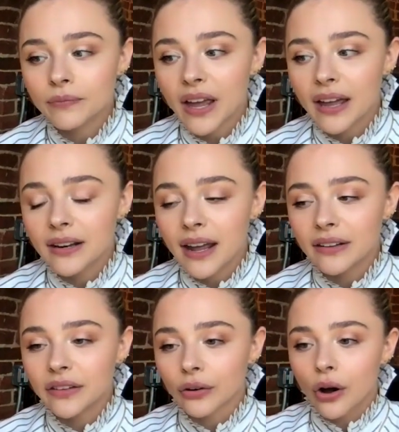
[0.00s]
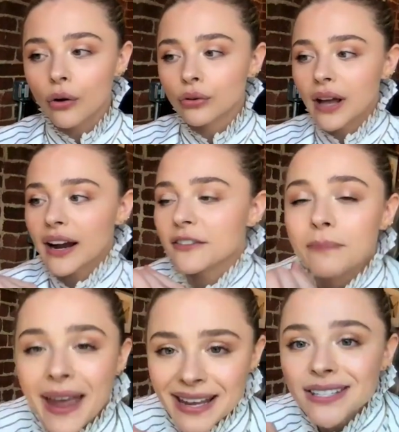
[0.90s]
and and their own kind of
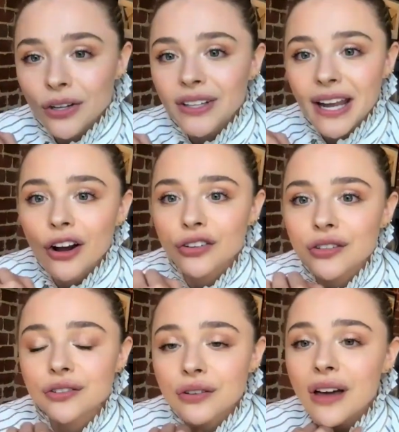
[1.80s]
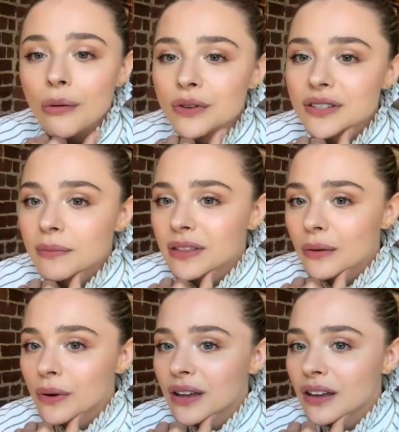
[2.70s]
pace on the character. So that was something that
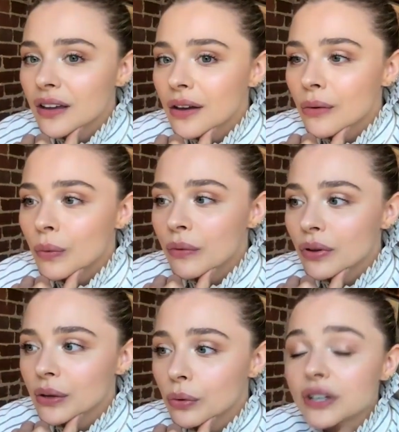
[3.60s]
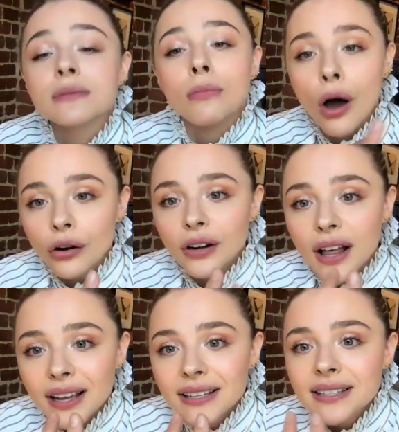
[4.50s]
we we really wanted to
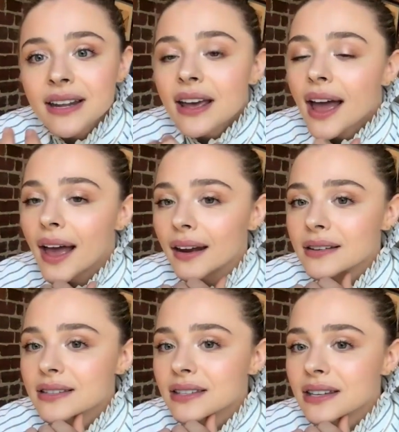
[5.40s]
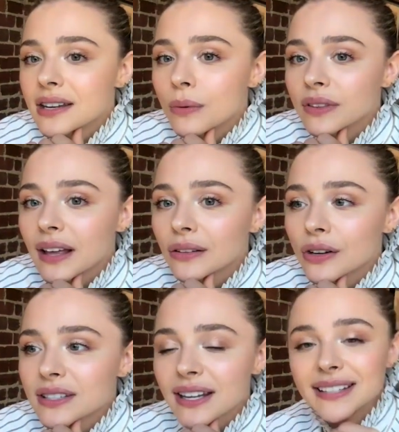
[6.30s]
modernize and see what that
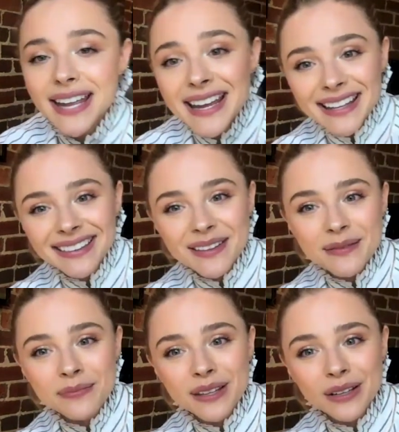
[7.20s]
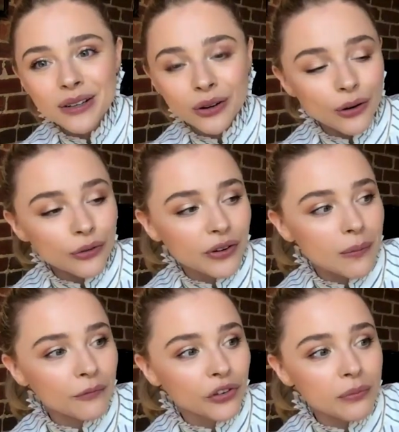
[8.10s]
looks like taking the the girl
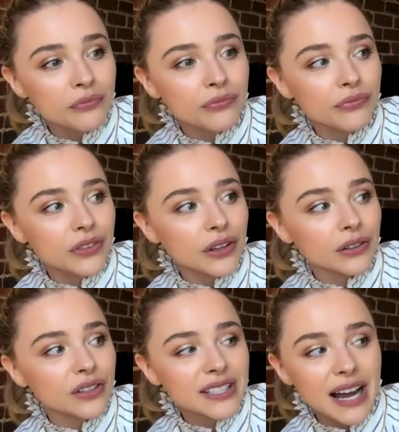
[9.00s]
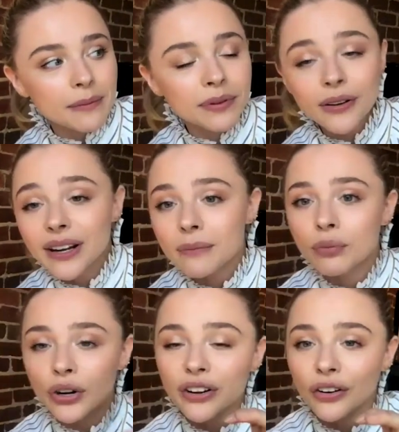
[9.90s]
from from the the time period and
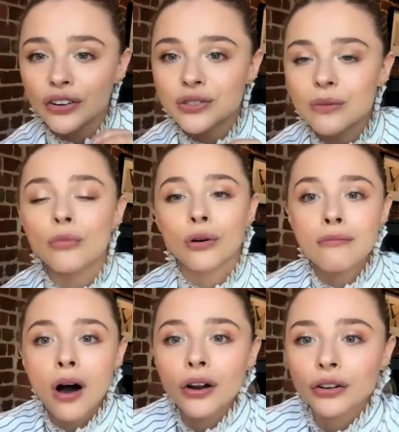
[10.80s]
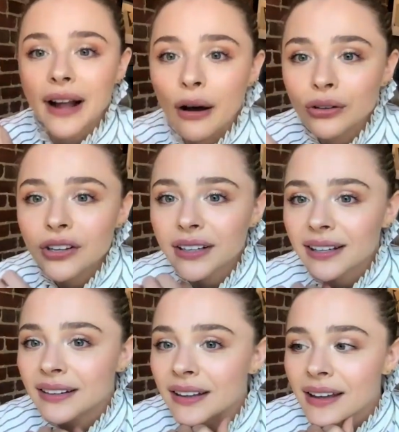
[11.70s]
putting her into a more modern outlook
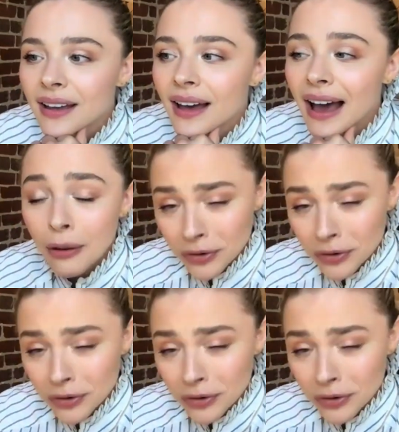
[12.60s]
and how much